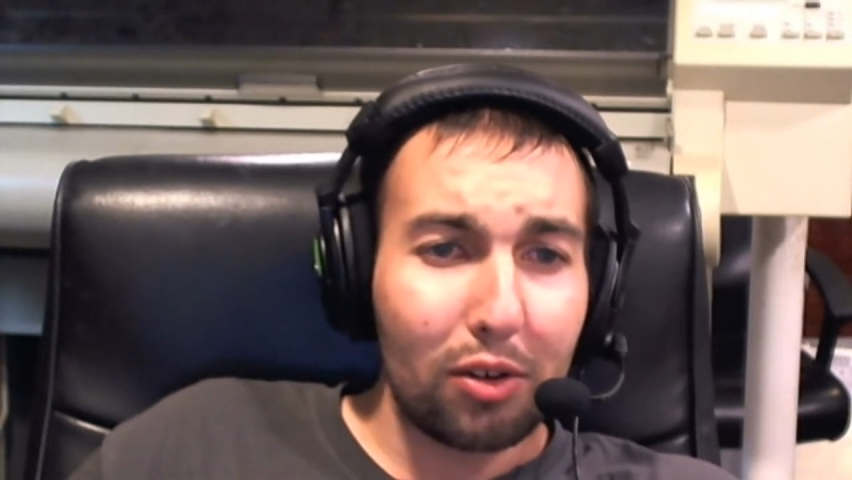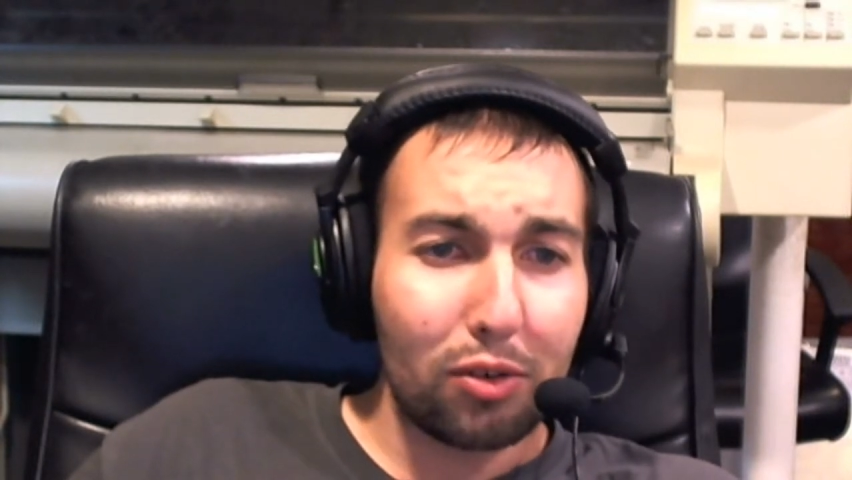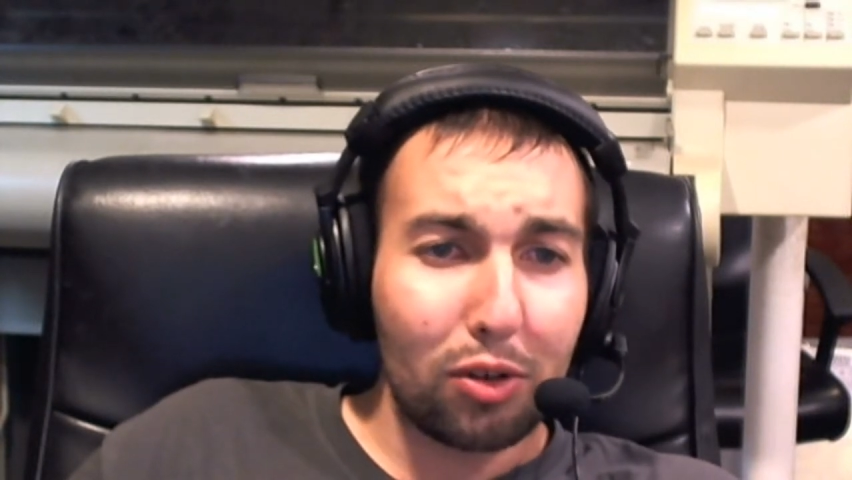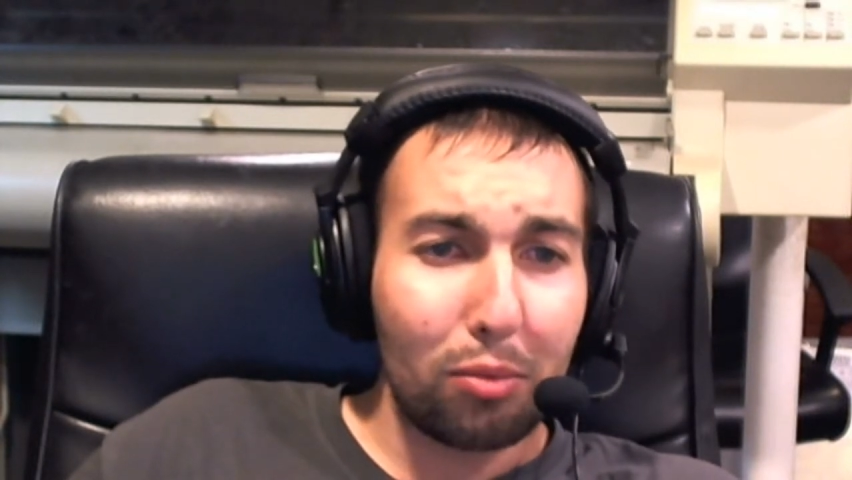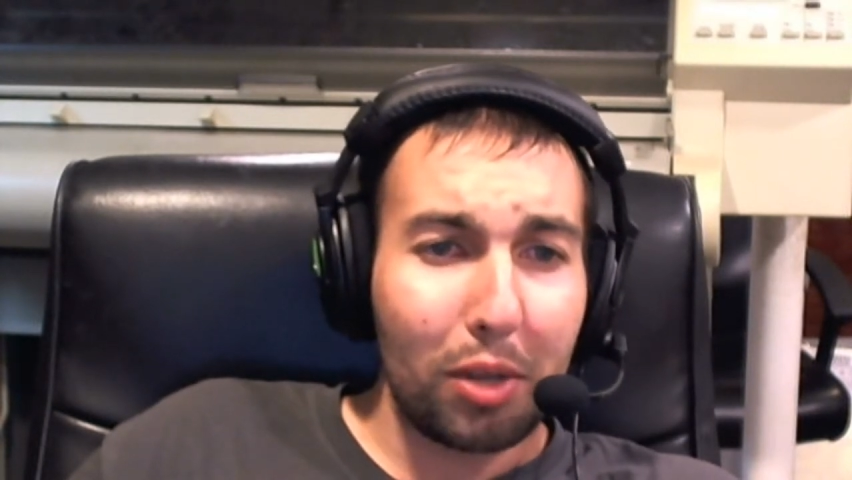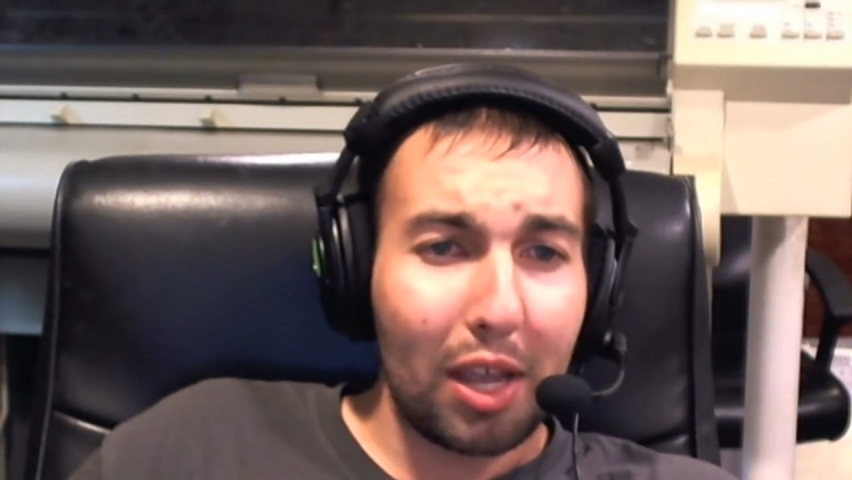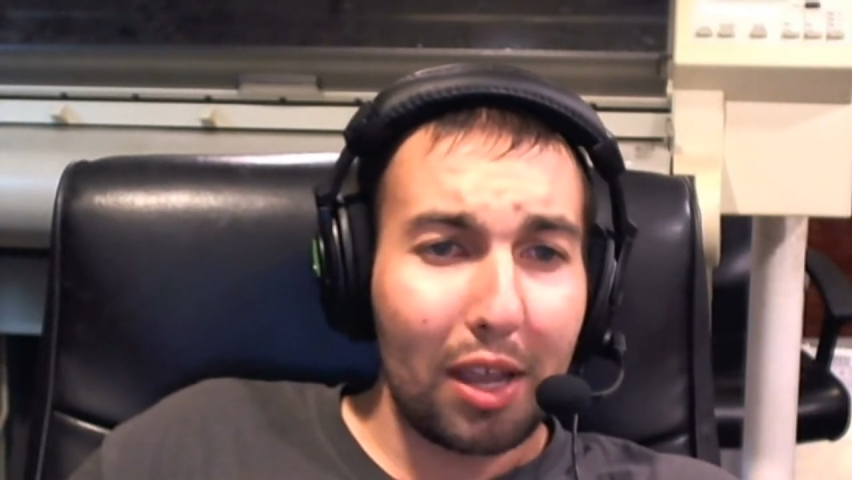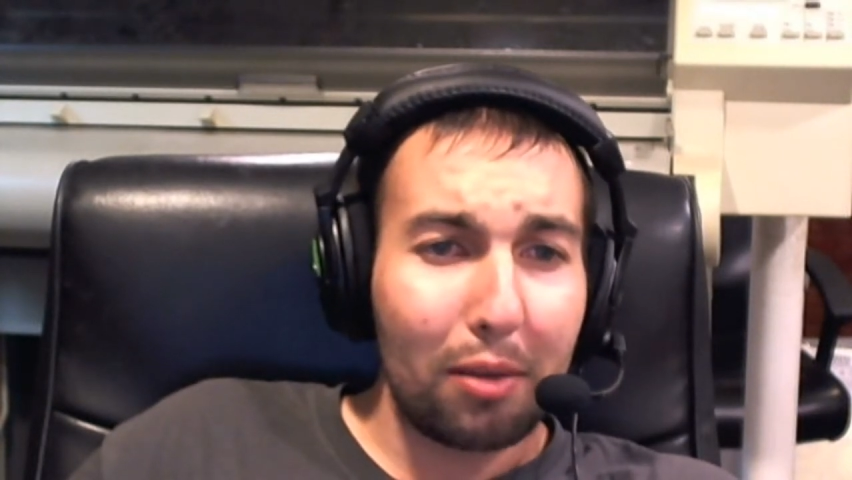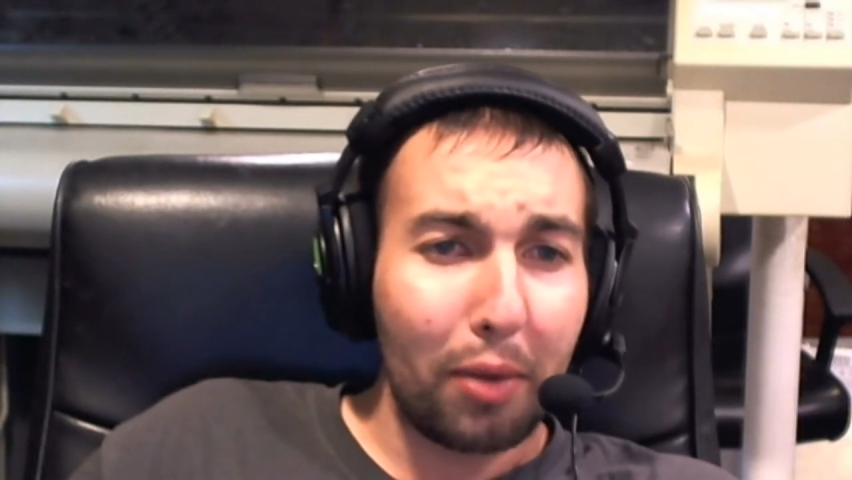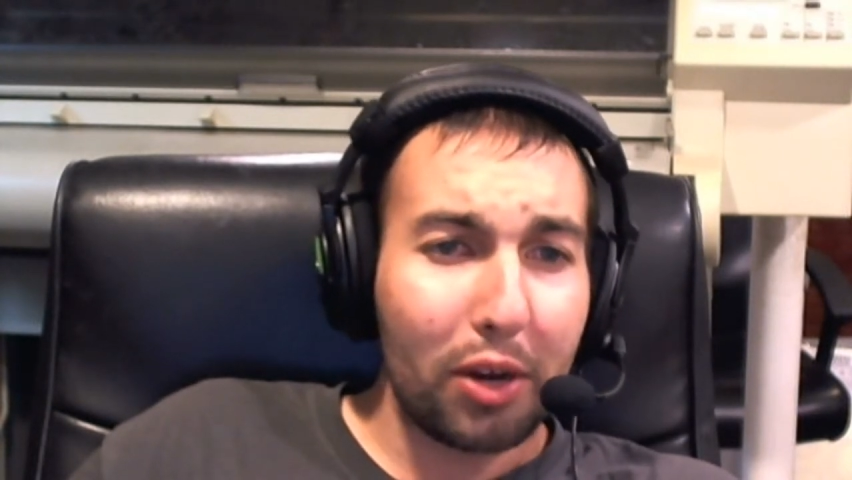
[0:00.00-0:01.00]
there's going to be
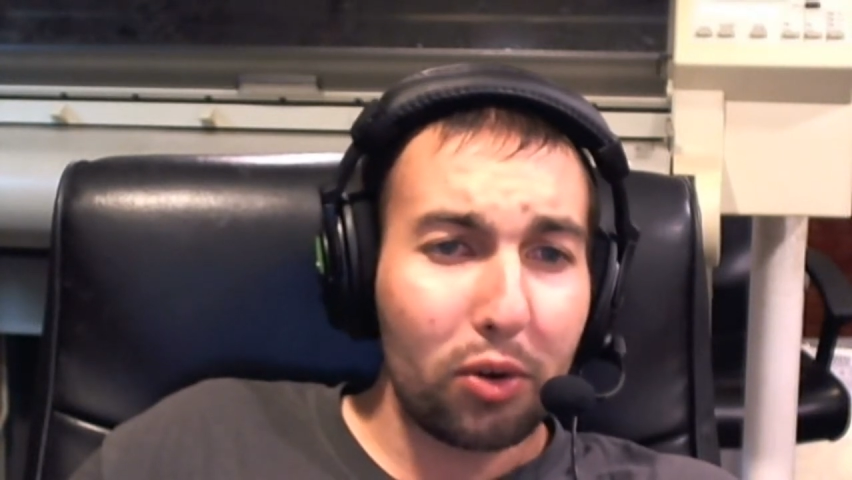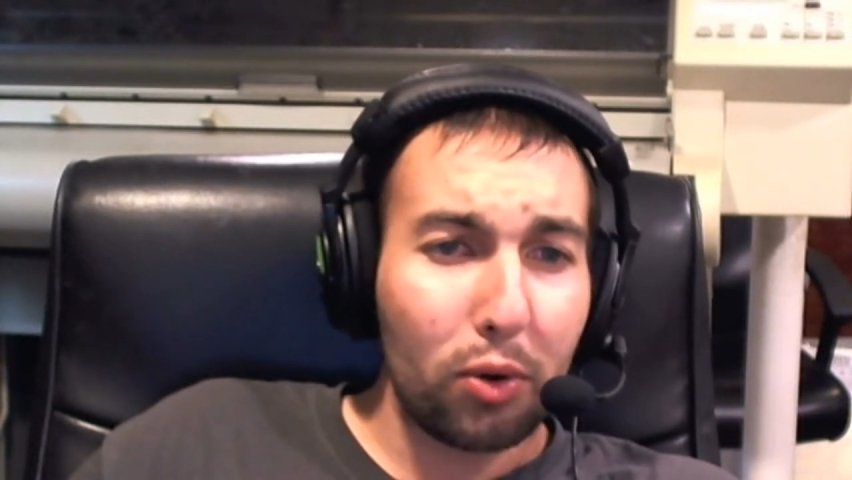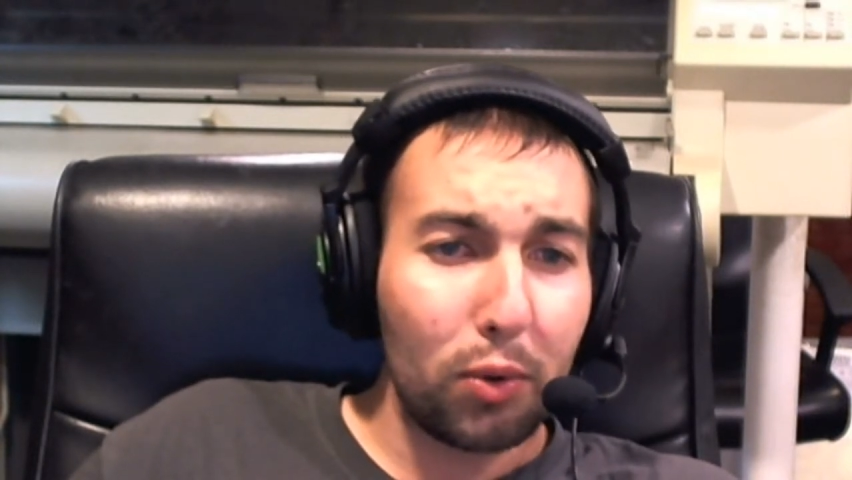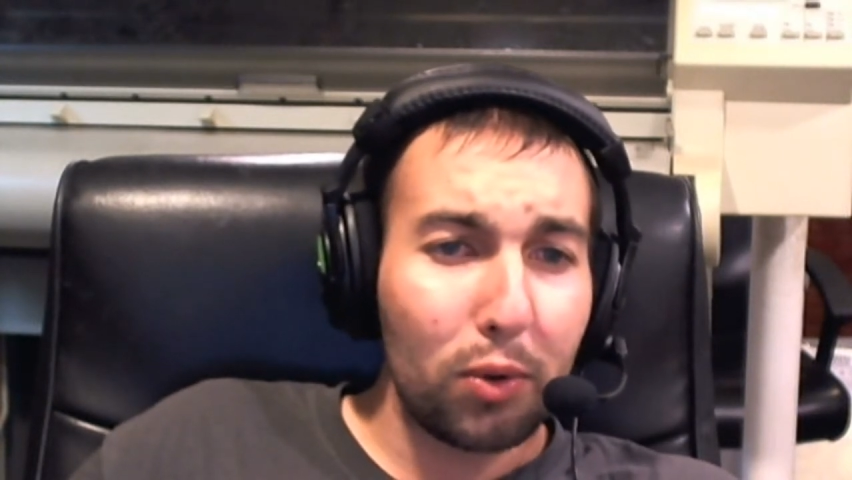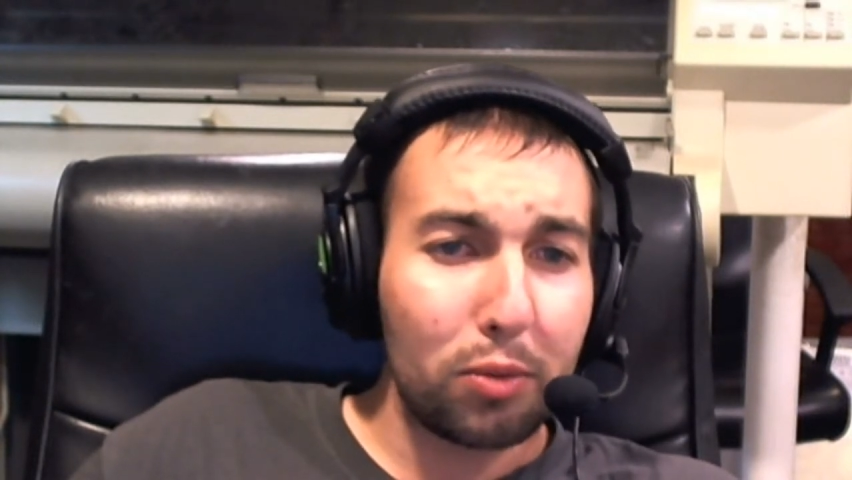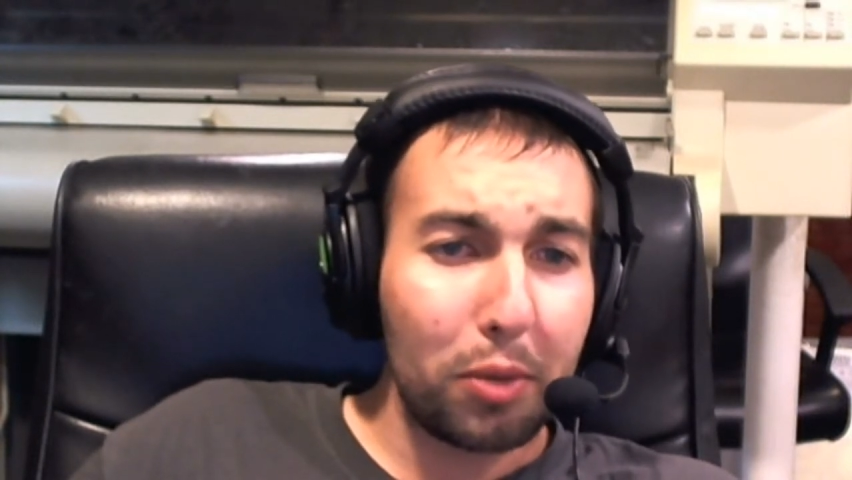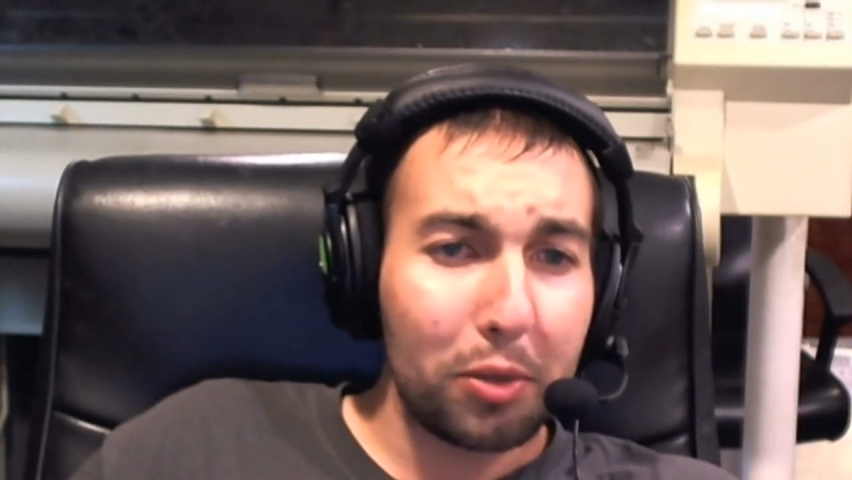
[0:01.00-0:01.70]
a micro USB,